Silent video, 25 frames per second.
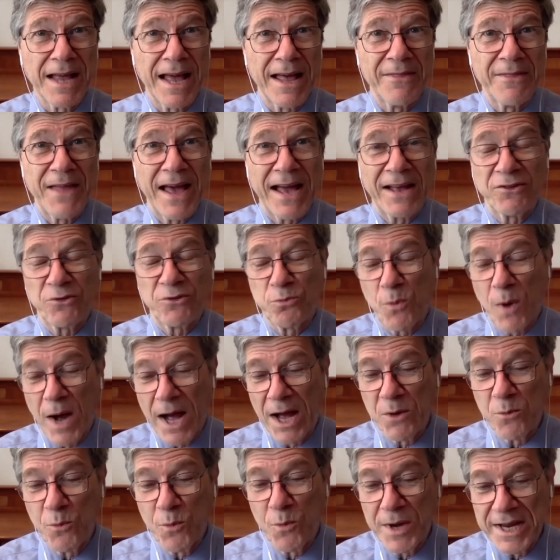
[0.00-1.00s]
And that's
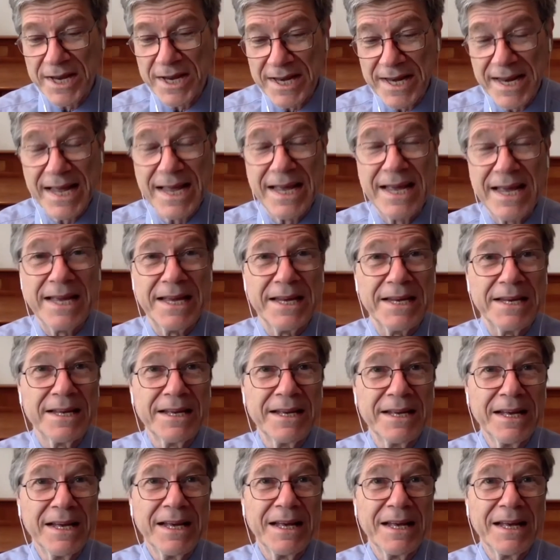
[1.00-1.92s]
why we need